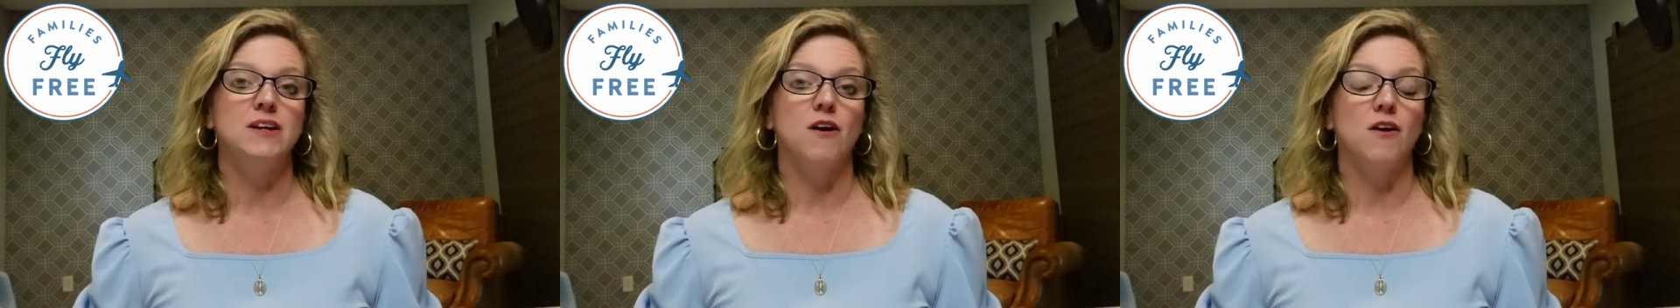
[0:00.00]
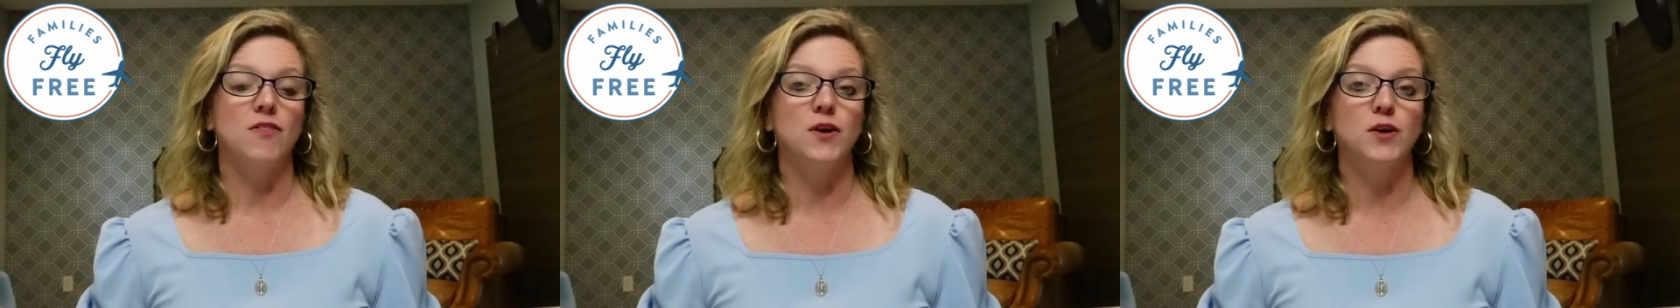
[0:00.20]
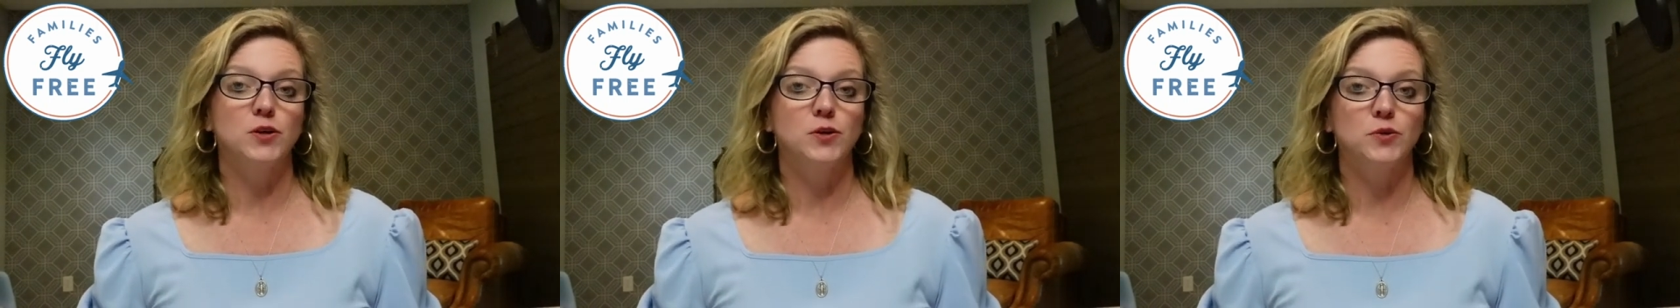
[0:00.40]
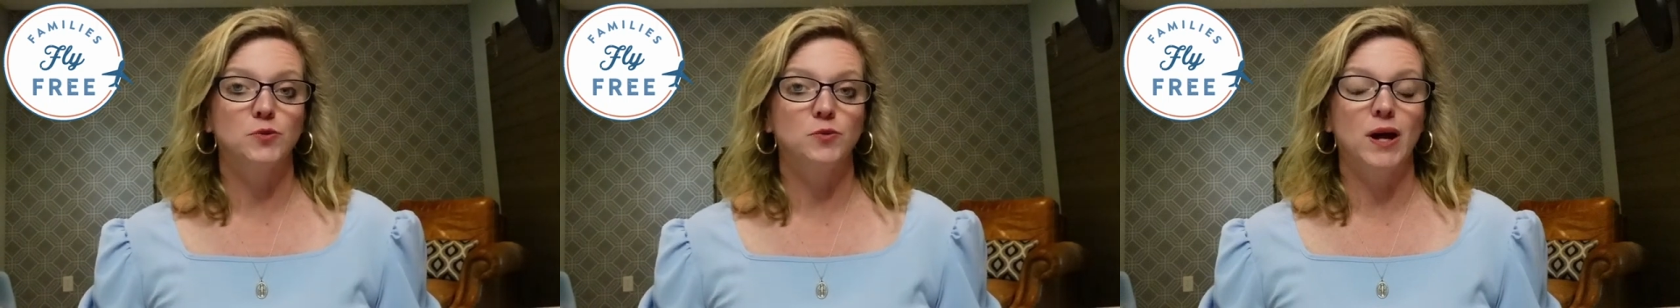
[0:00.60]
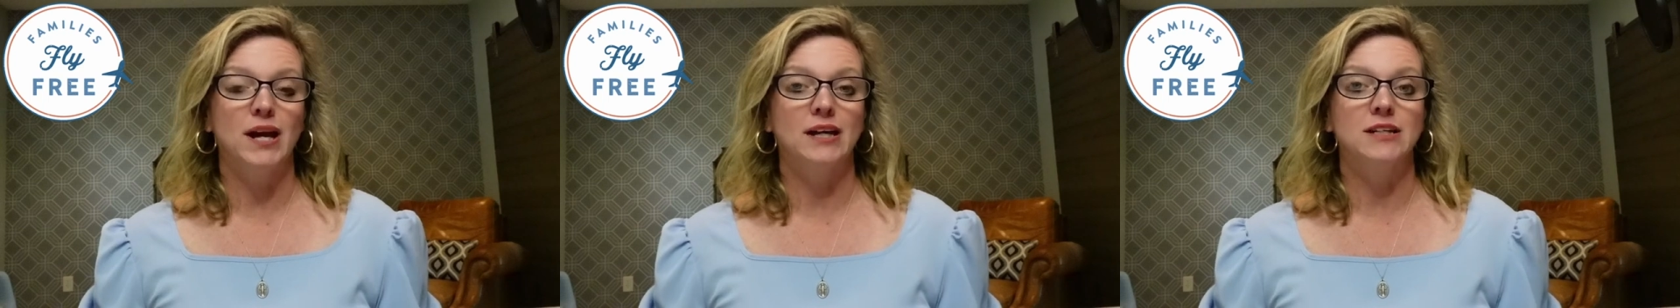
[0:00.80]
on the
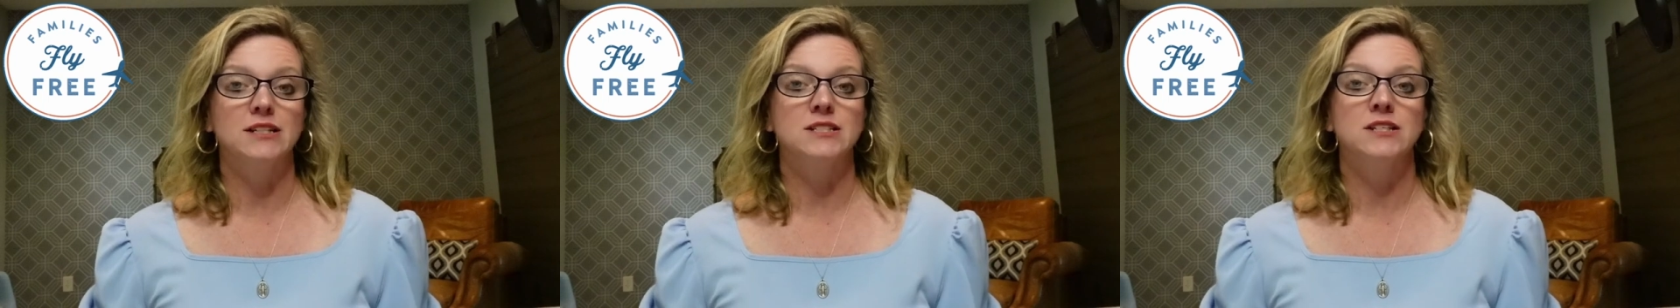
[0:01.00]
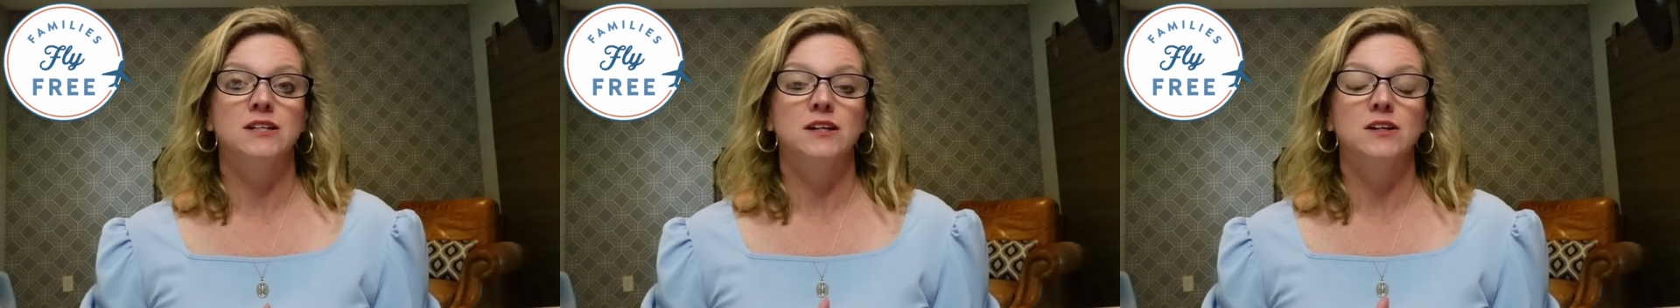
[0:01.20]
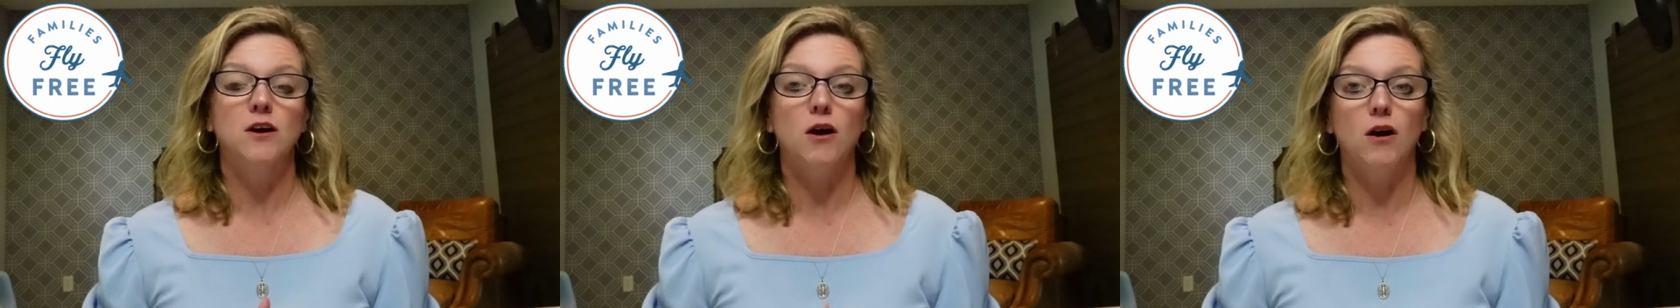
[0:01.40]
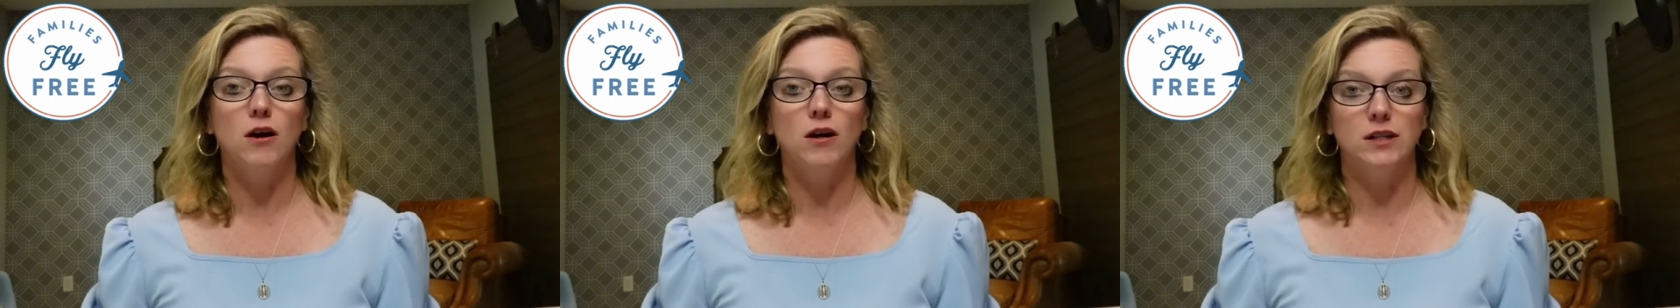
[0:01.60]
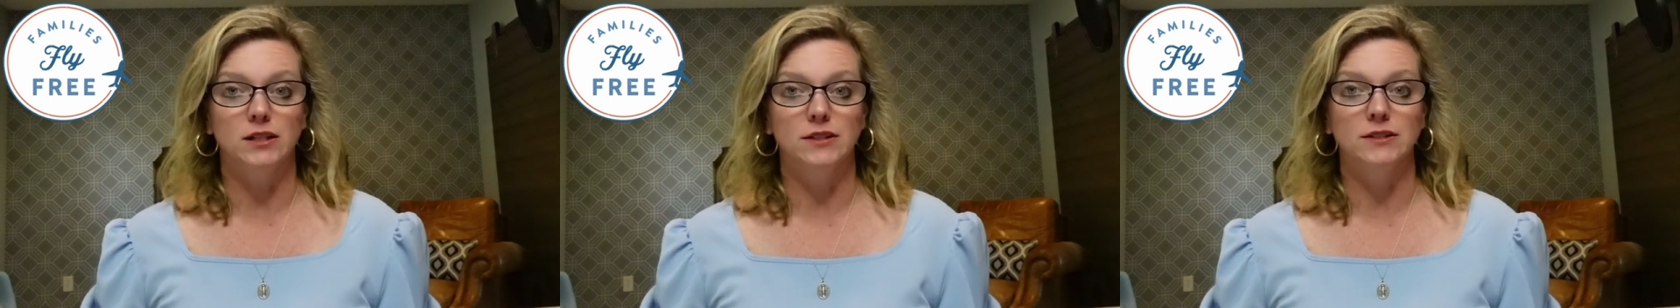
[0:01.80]
correct
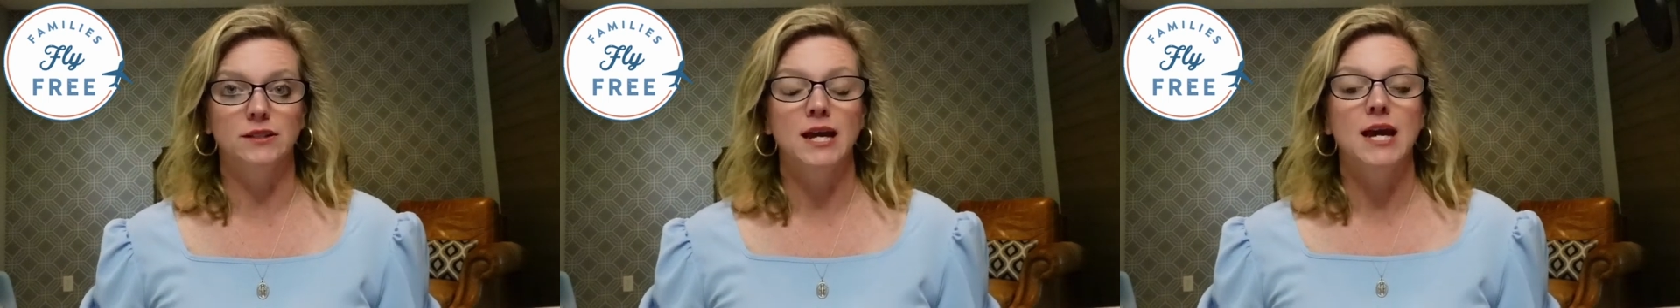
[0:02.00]
card.